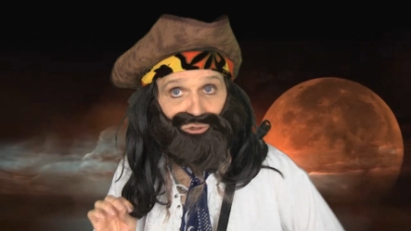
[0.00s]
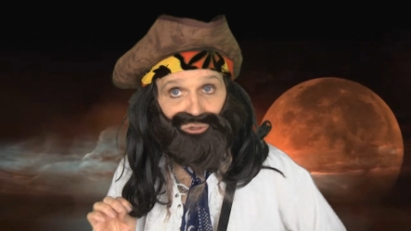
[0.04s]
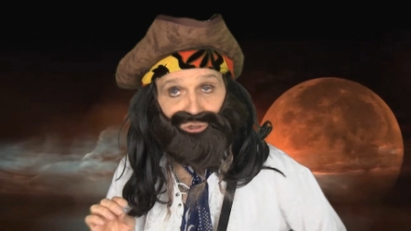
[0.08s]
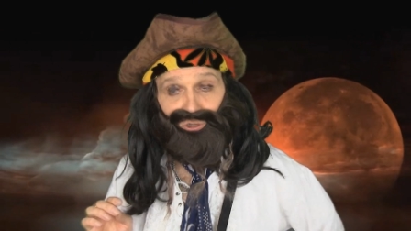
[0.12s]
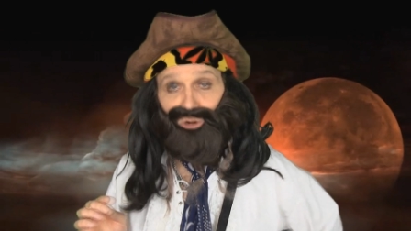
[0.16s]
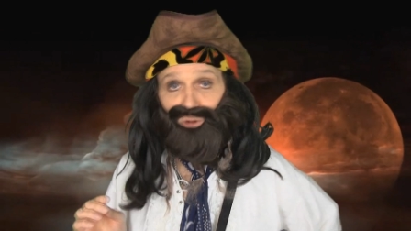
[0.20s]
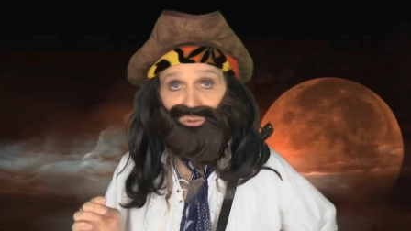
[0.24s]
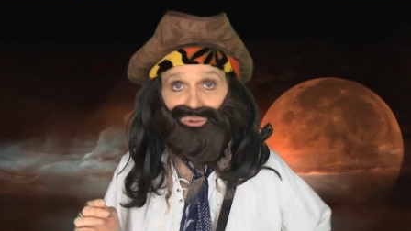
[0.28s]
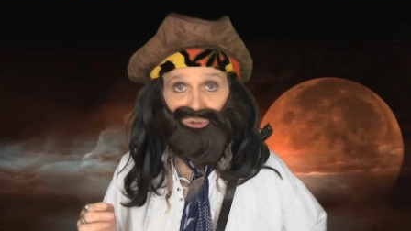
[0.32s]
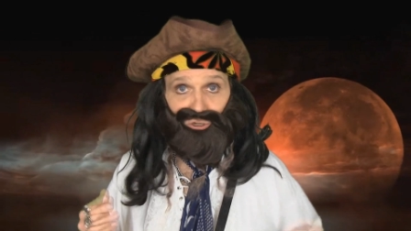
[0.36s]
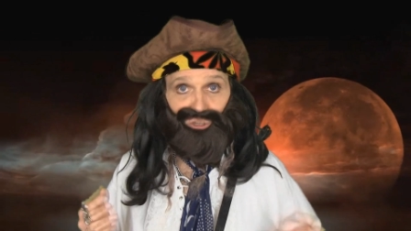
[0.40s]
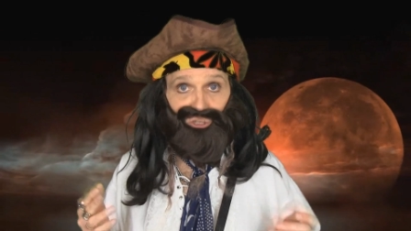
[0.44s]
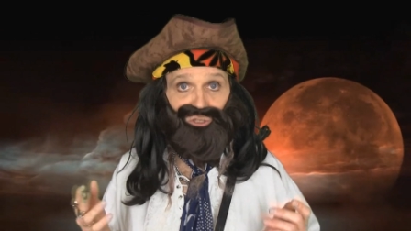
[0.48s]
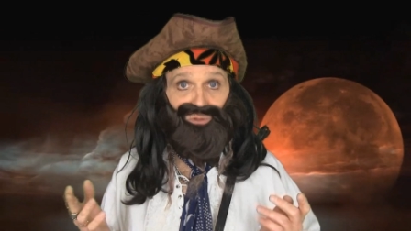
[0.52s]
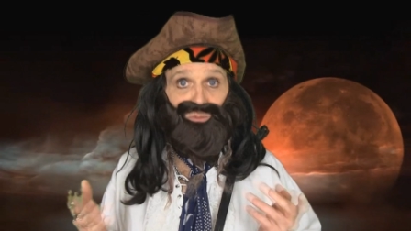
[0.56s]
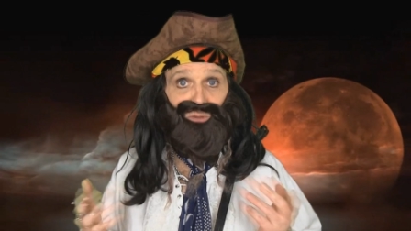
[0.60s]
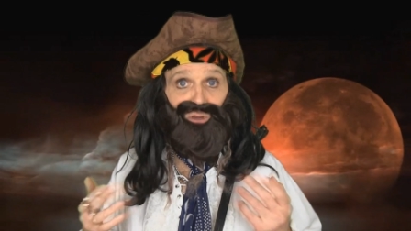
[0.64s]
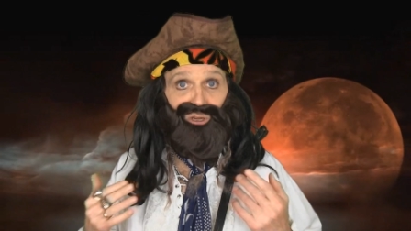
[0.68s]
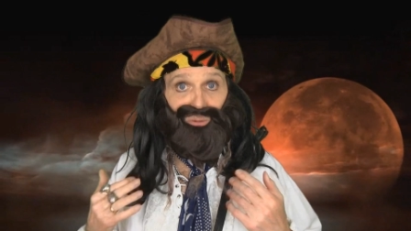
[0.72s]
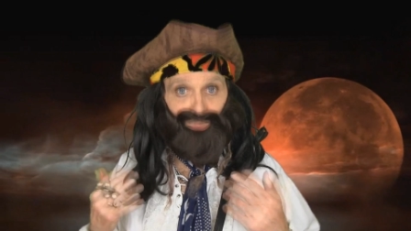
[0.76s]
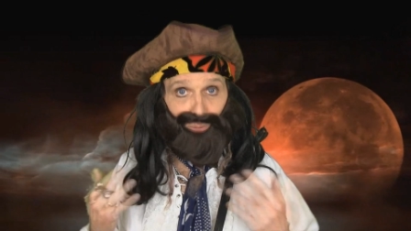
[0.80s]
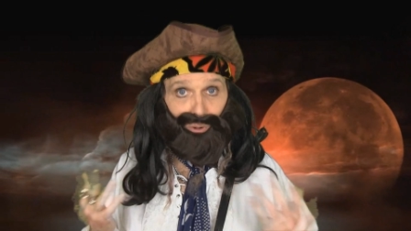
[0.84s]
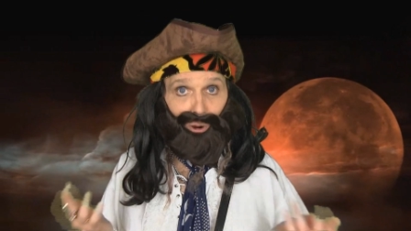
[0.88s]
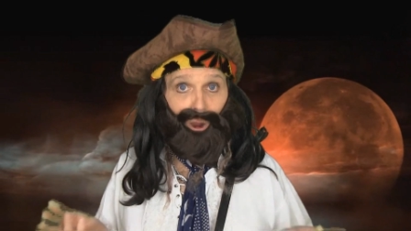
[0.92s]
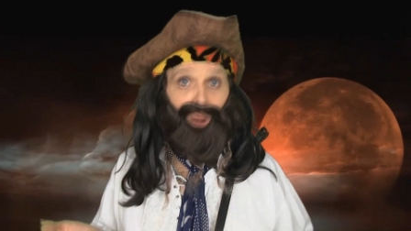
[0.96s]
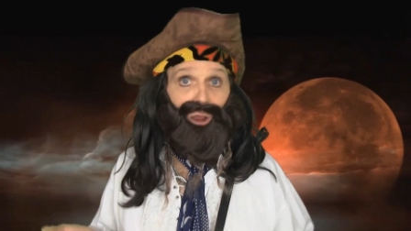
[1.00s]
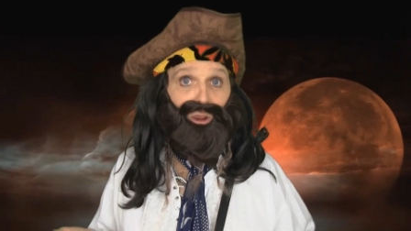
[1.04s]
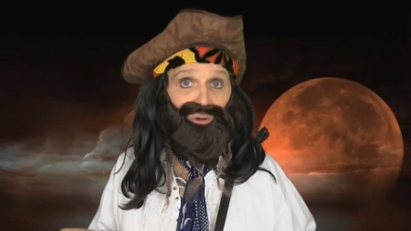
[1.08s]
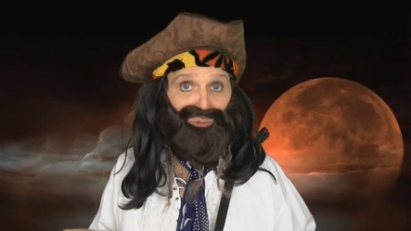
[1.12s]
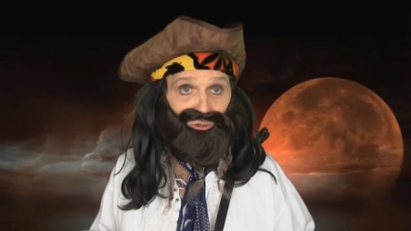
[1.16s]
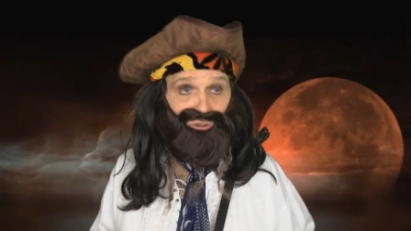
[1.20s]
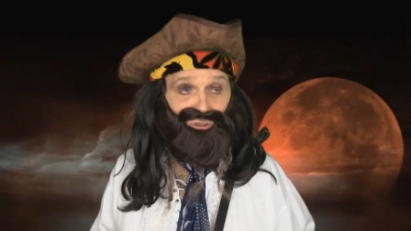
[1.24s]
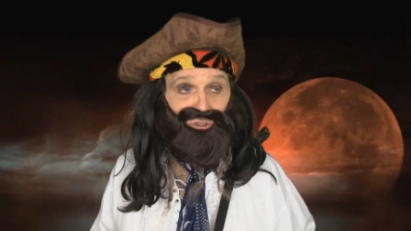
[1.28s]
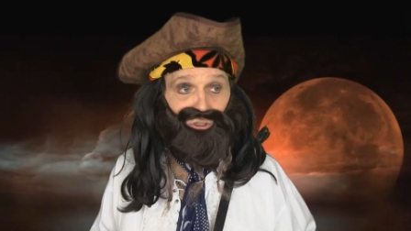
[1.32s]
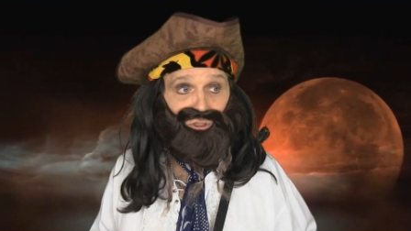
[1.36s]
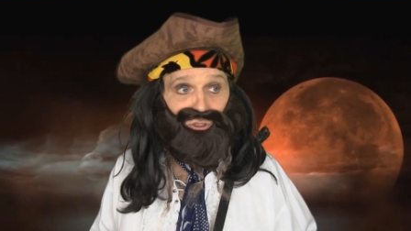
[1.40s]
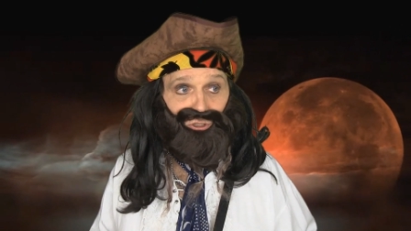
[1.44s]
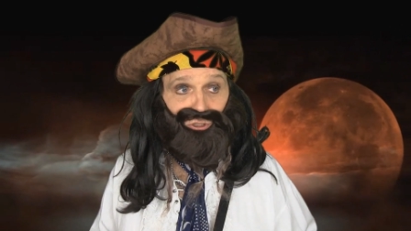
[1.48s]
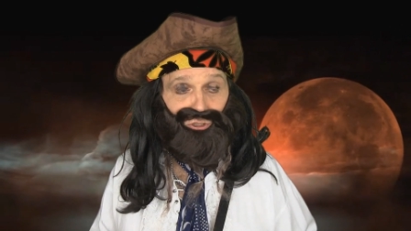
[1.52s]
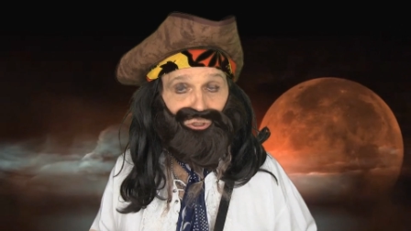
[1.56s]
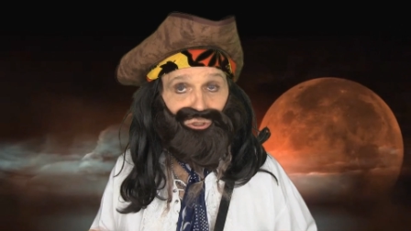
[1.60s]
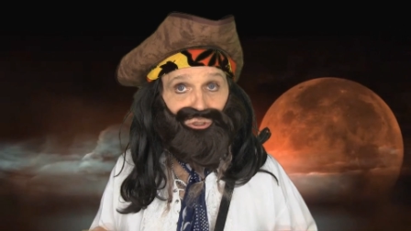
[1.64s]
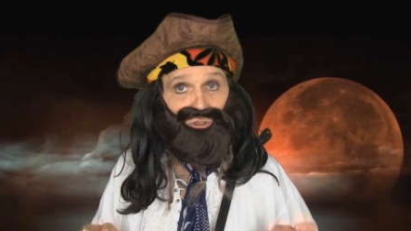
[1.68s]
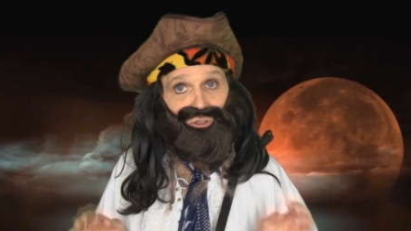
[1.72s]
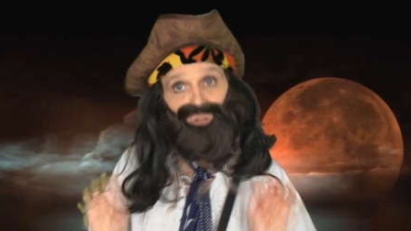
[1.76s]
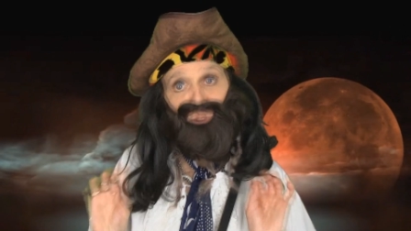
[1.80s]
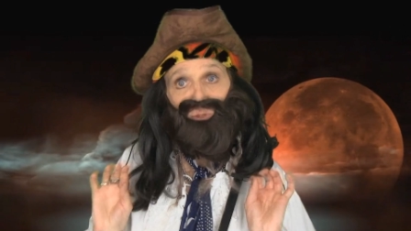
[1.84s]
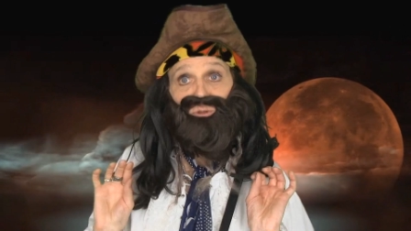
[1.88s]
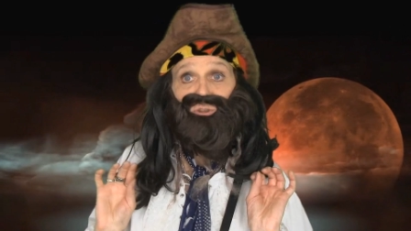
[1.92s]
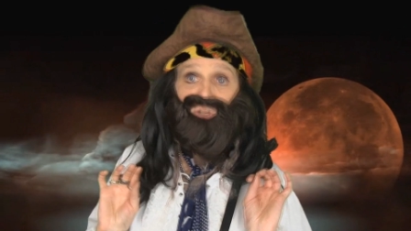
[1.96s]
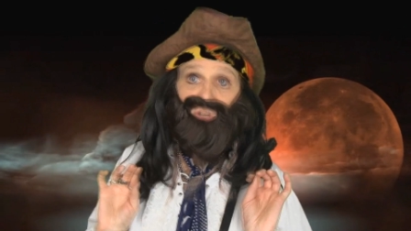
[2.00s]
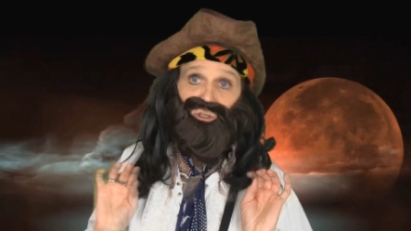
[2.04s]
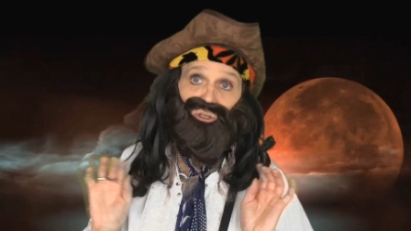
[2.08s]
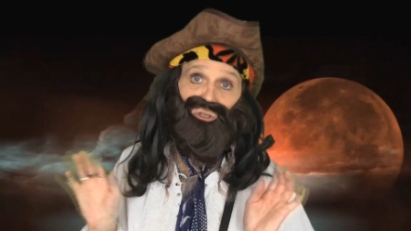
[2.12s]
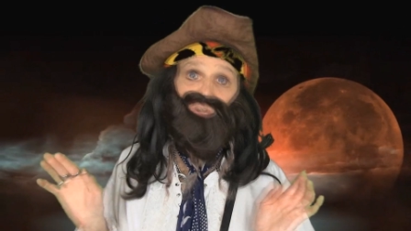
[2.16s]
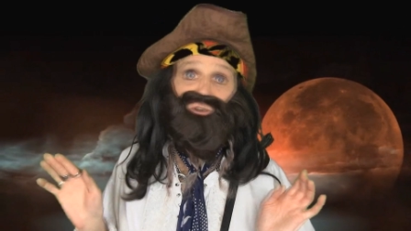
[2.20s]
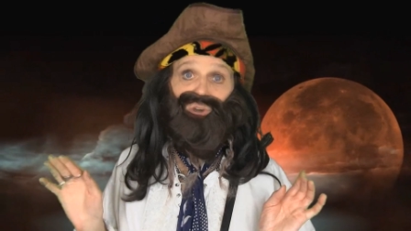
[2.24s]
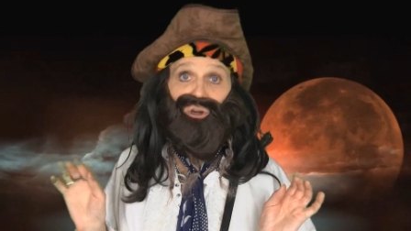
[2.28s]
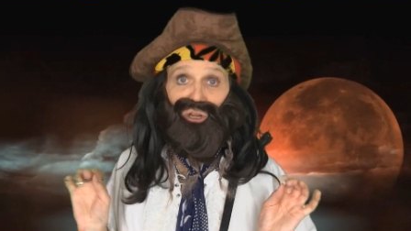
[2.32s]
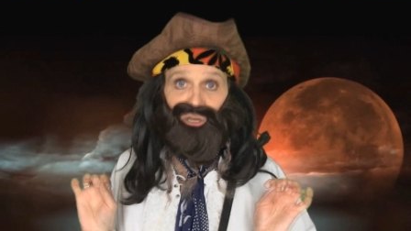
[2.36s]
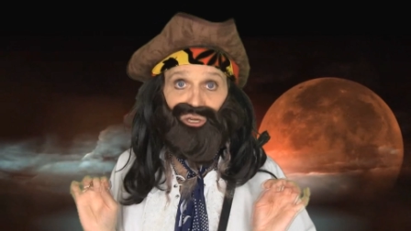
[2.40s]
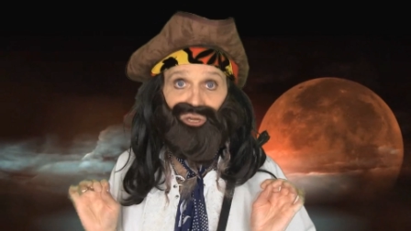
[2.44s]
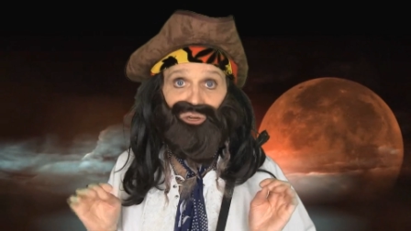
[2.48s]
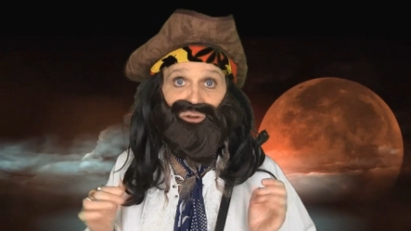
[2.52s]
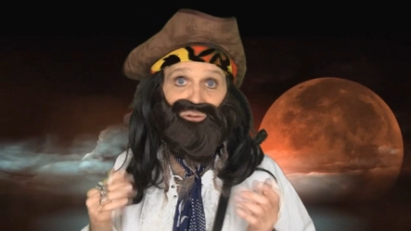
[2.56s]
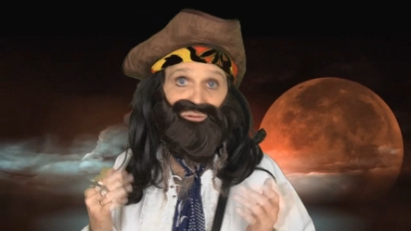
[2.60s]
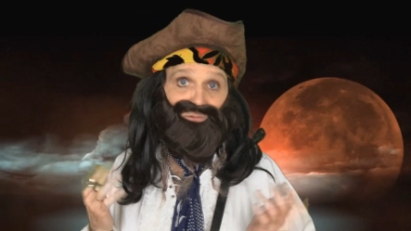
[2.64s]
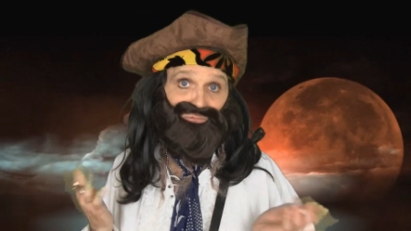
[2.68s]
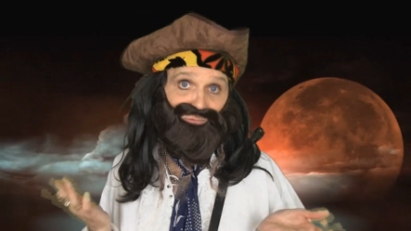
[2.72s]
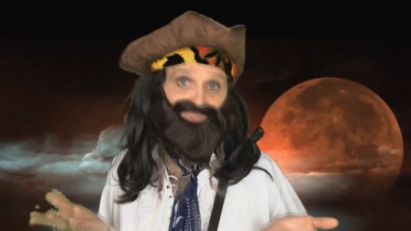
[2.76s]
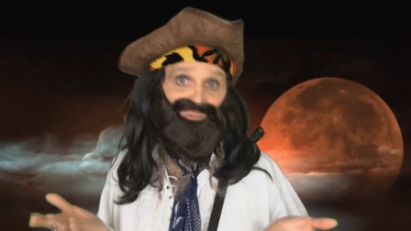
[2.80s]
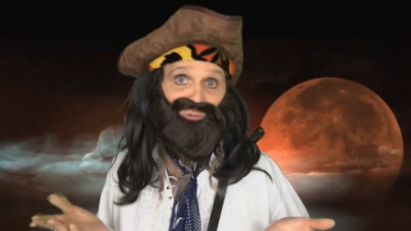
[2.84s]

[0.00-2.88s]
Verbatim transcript: you know, because I mean, pirates, they used to drink